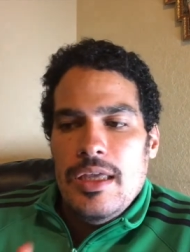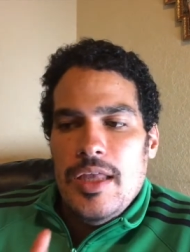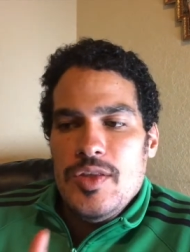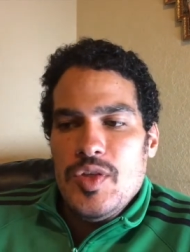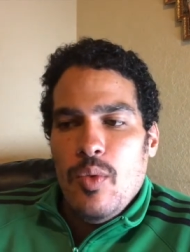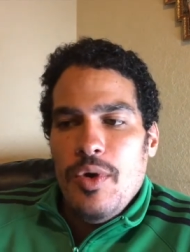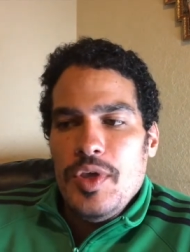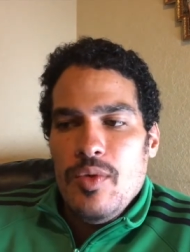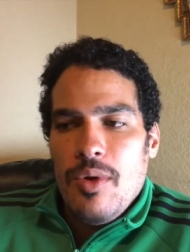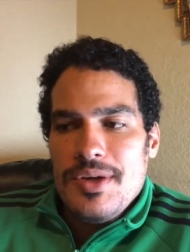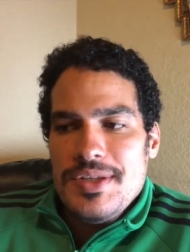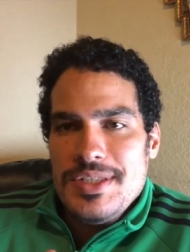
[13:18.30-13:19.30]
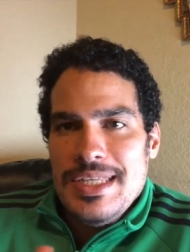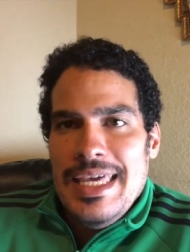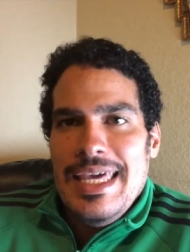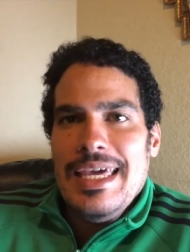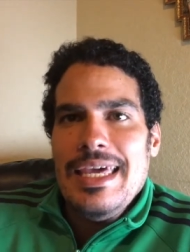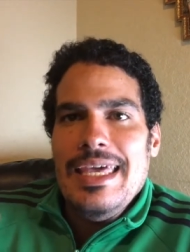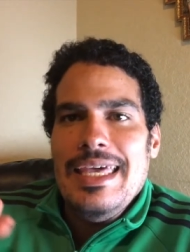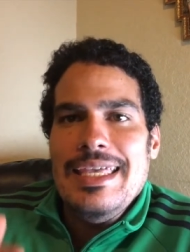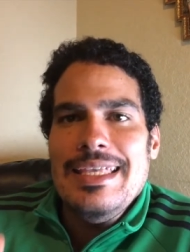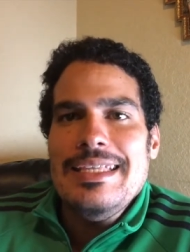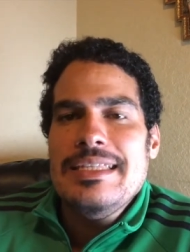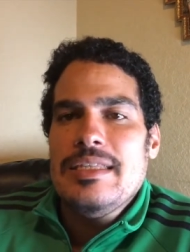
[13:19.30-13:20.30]
And so what you are seeing
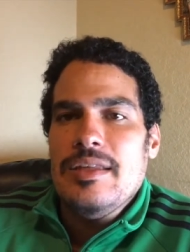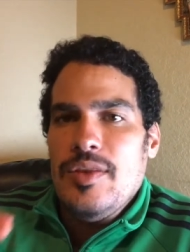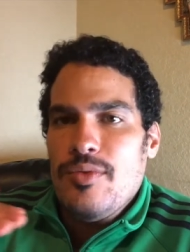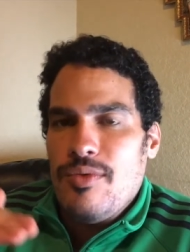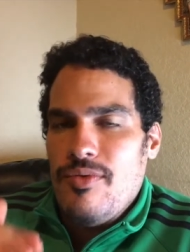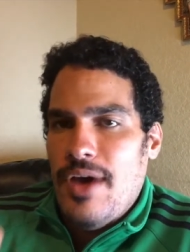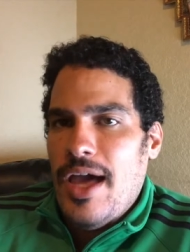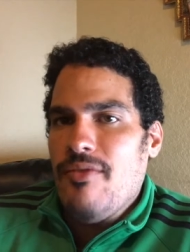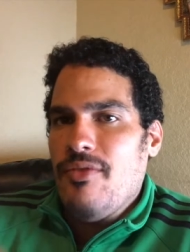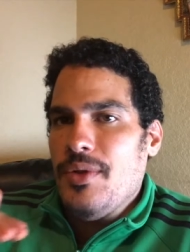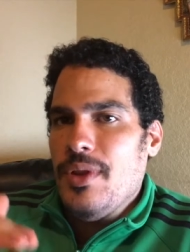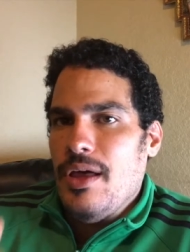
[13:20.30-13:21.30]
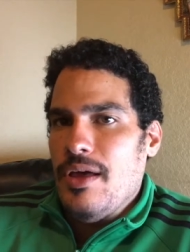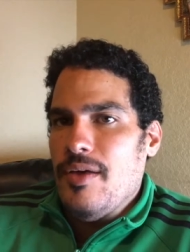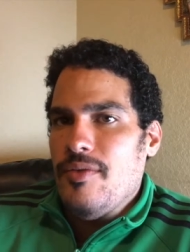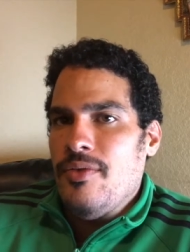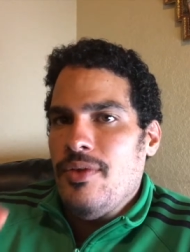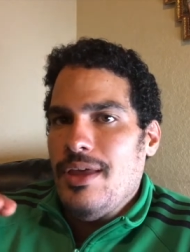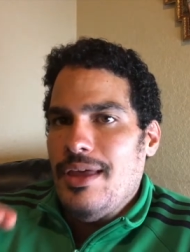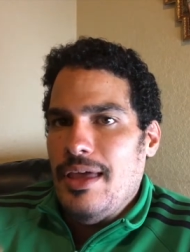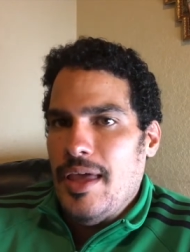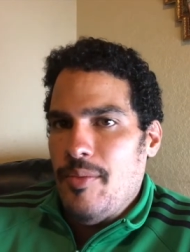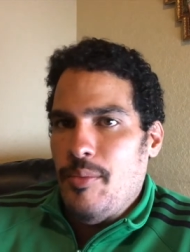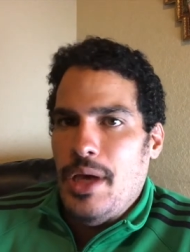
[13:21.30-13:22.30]
is the revival of
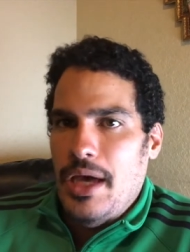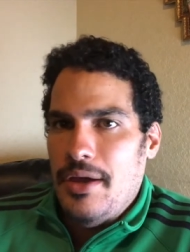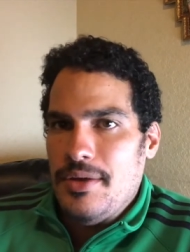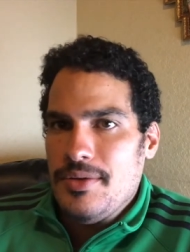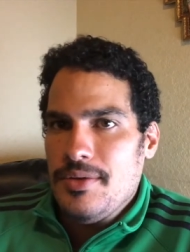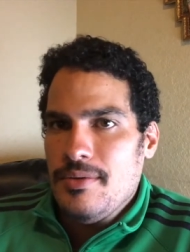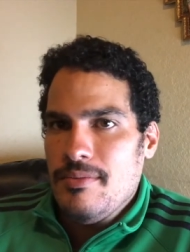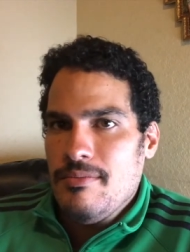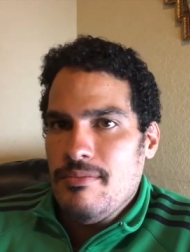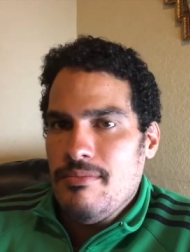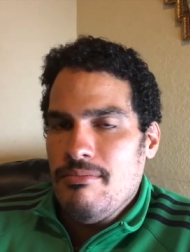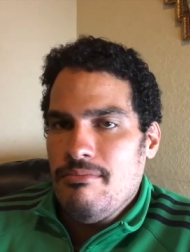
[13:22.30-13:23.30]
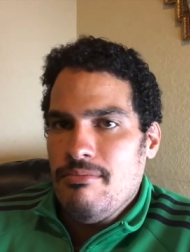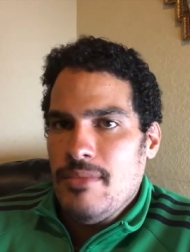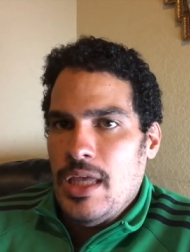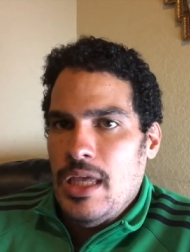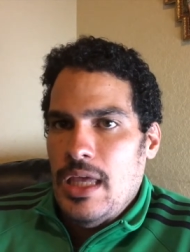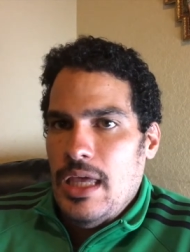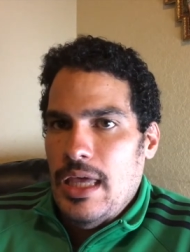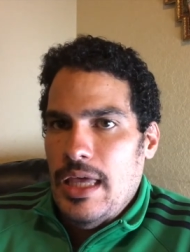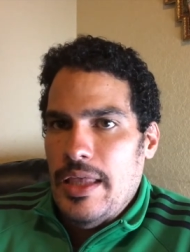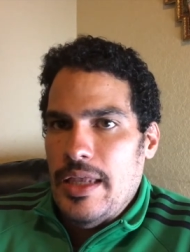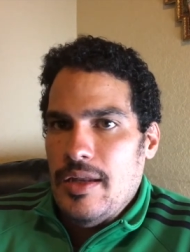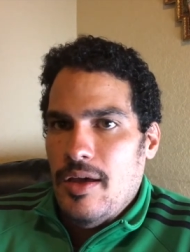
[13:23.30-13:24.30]
empires.
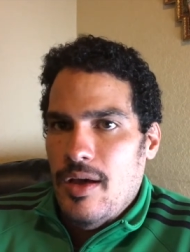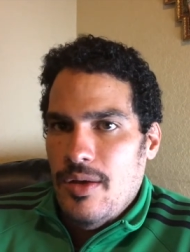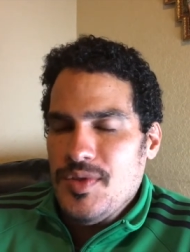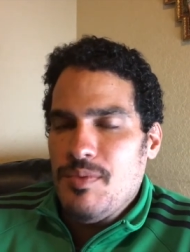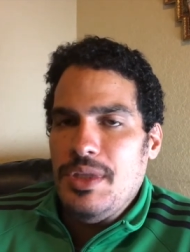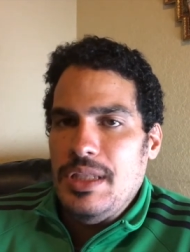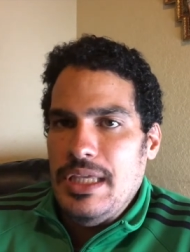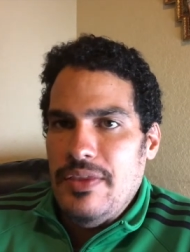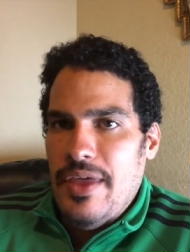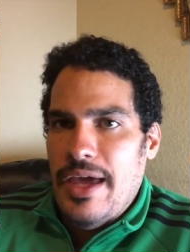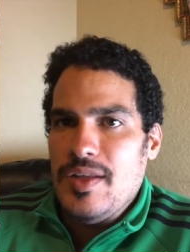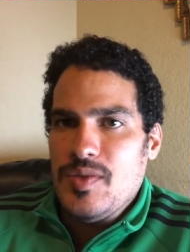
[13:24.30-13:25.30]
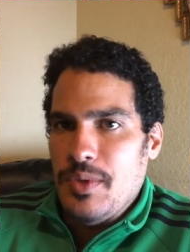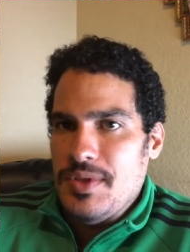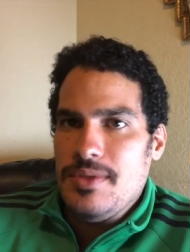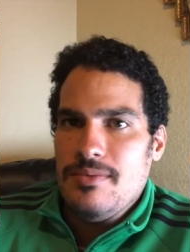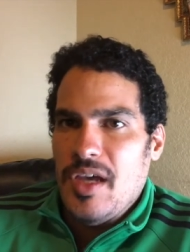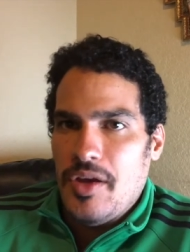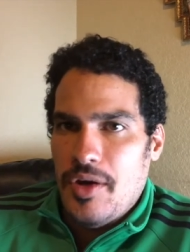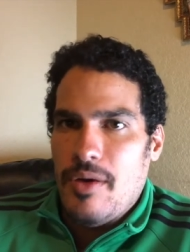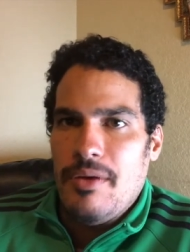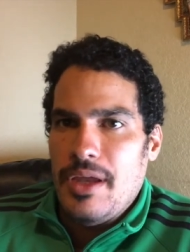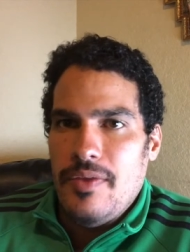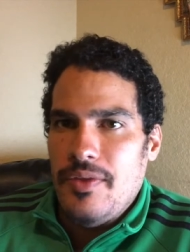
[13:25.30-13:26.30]
And ultimately, that is what's
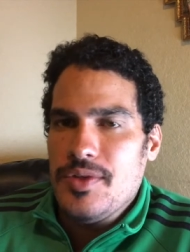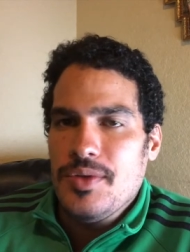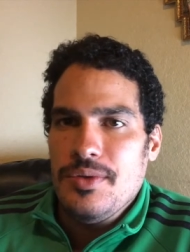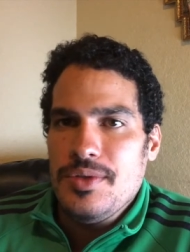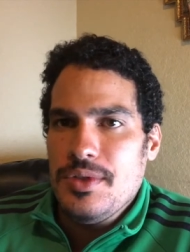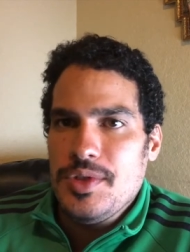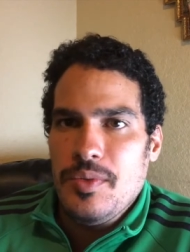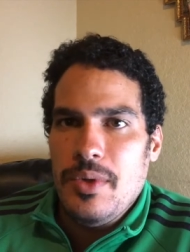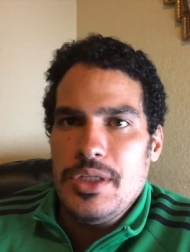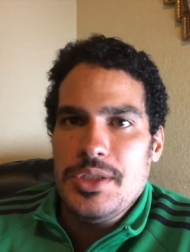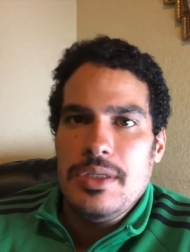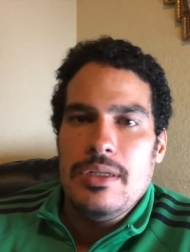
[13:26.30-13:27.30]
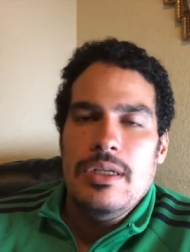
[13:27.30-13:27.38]
occurring in this whole situation.